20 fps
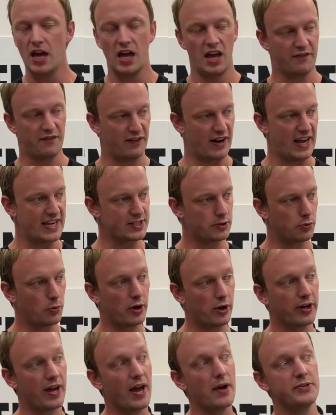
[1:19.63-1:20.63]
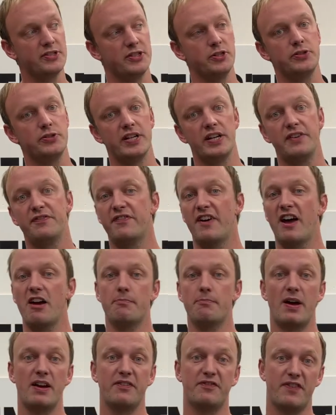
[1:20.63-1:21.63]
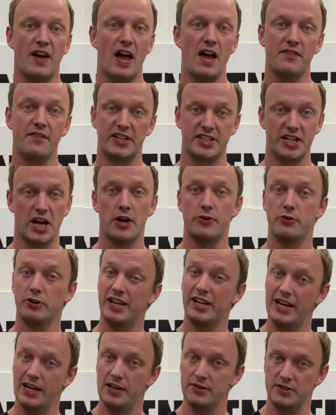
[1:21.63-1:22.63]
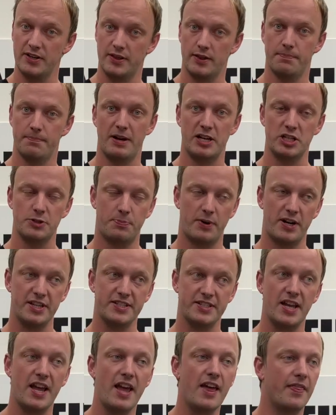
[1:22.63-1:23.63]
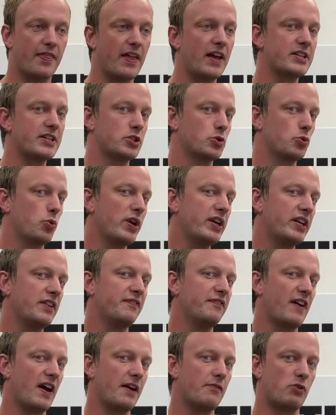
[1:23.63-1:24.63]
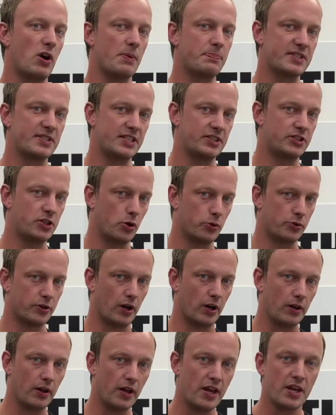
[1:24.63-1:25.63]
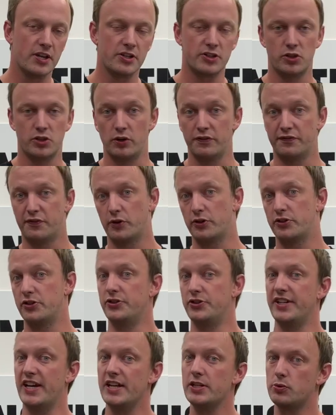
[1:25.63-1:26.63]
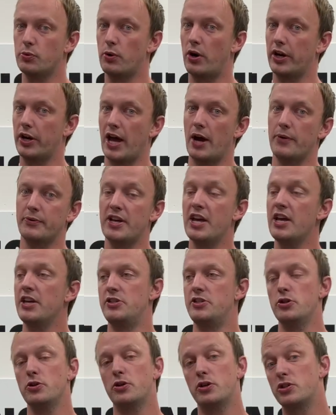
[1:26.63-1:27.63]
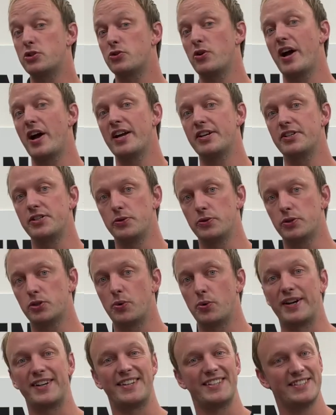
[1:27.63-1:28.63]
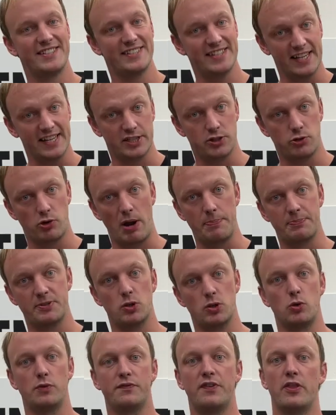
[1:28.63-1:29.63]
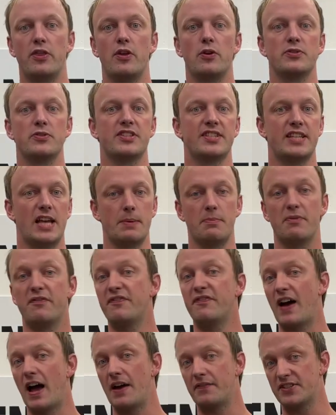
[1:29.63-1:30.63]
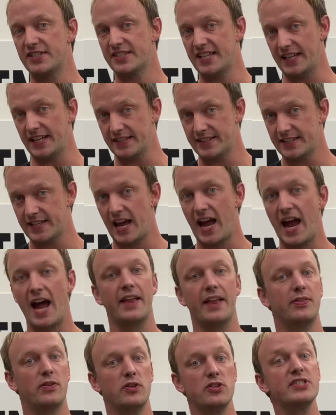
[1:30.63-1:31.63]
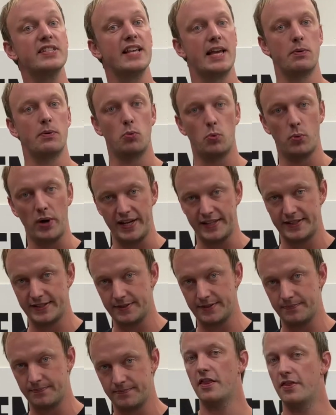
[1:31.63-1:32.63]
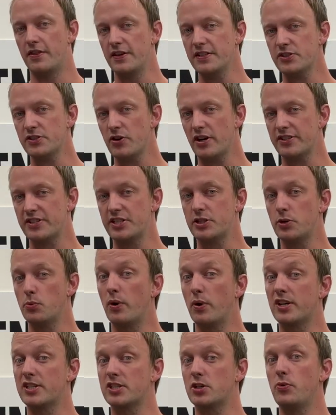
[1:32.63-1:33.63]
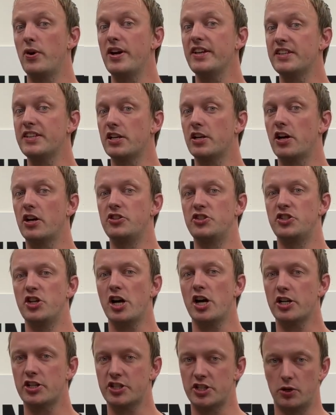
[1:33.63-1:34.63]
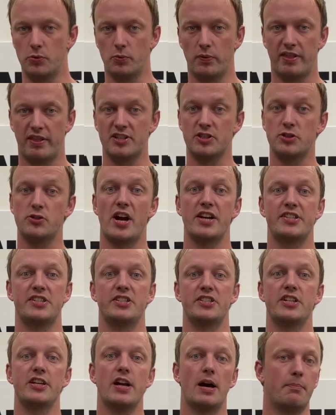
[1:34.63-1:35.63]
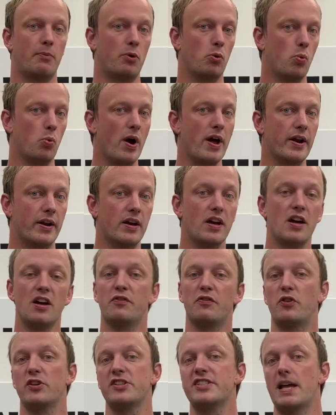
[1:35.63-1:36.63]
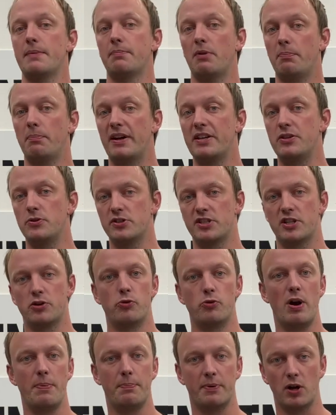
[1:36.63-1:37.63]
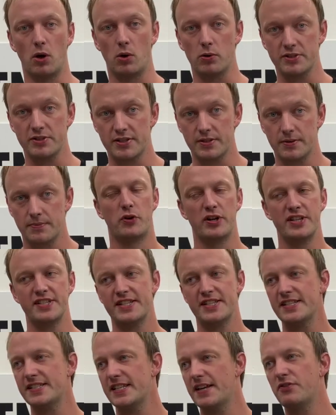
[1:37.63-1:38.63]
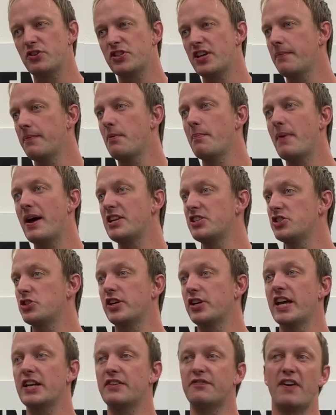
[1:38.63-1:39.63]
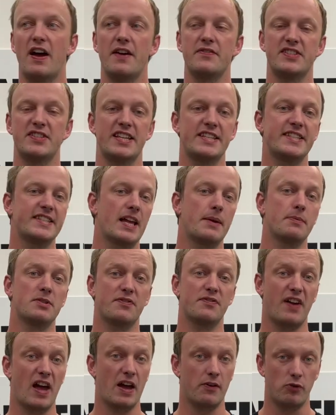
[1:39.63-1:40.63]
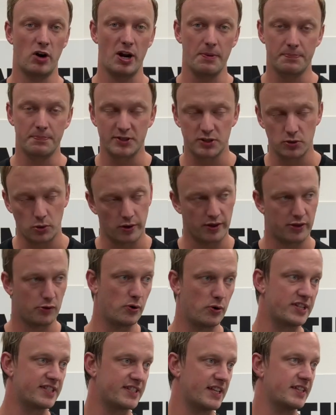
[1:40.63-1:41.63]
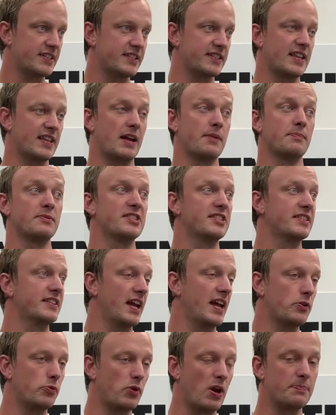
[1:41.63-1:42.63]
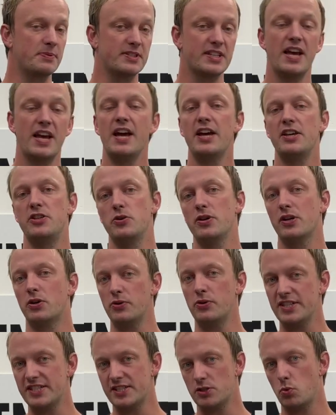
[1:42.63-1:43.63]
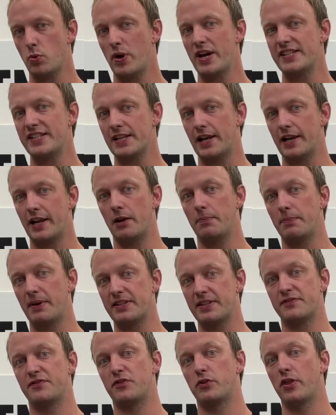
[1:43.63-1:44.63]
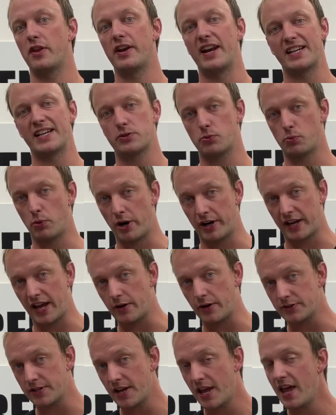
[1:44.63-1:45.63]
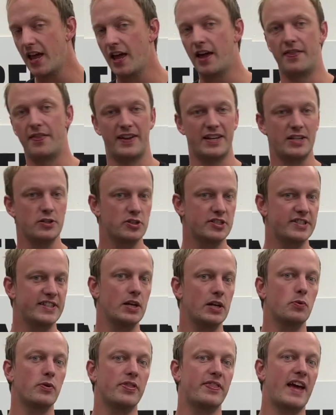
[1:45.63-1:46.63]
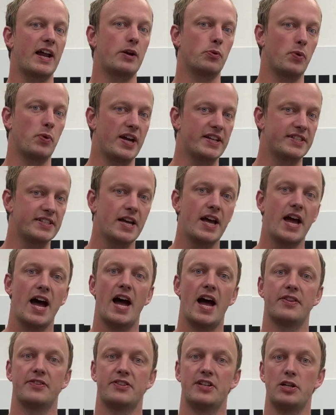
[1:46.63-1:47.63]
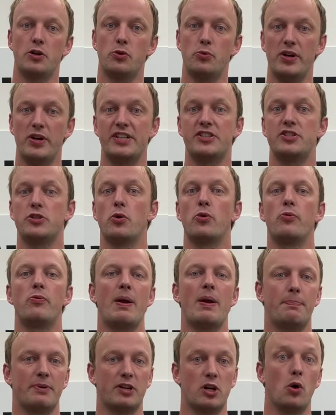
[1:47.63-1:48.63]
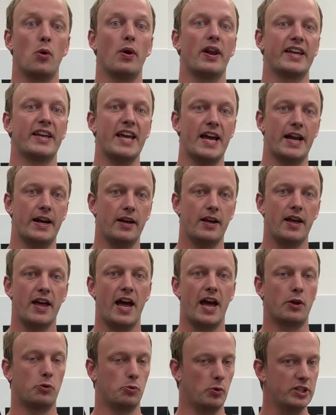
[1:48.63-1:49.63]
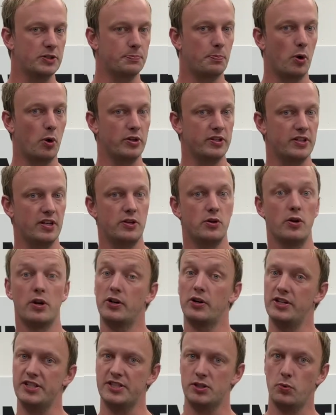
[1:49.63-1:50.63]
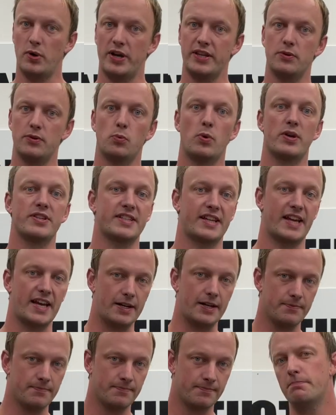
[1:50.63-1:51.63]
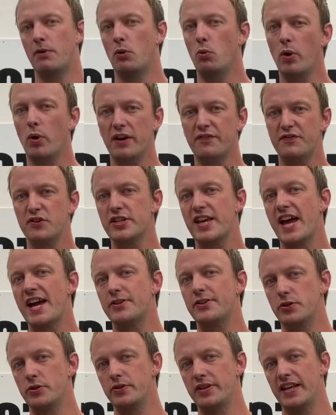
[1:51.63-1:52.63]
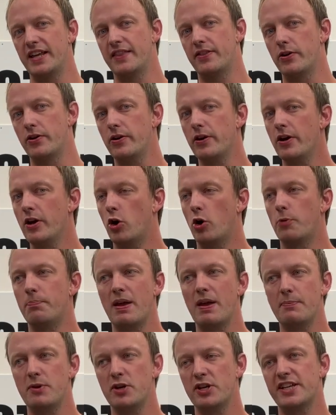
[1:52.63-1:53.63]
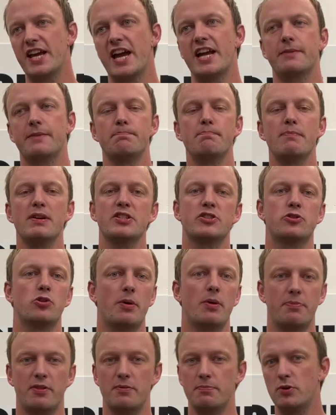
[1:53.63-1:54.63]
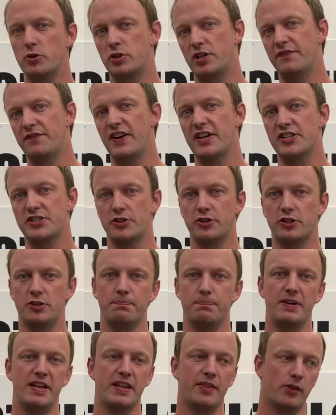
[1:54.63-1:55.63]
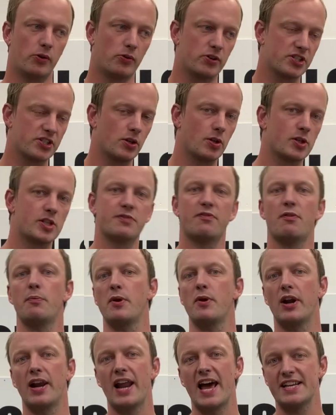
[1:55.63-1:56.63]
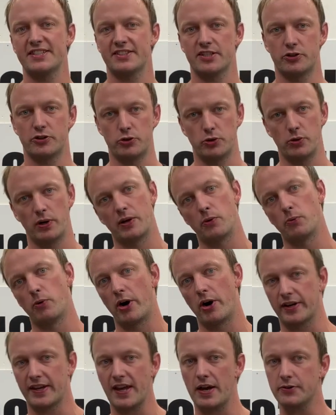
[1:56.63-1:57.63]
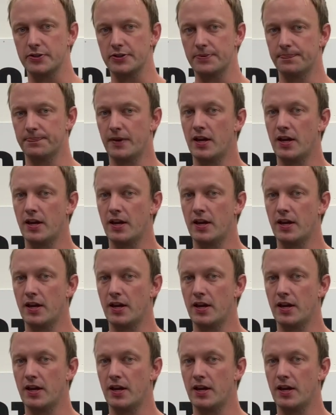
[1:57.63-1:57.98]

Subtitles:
If last workout you did 5x5 at 100 kilos in the bench press, that is 25 reps in total. So for today's workout, you could try and do 26 reps over those same 5 sets at the same weight. This strategy works great in conjunction with strategy number 1, for example by using rep goals. For instance, every time you manage to get 5 sets times 5 reps or 3 sets times 10 reps, you increase the weight a little bit for the next workout, and then you stick with that weight until you reach your rep goal again, at which point you increase the weight once again. But what if you can't do neither? Or maybe you can't muster up the motivation to beat the results from your last grueling workout?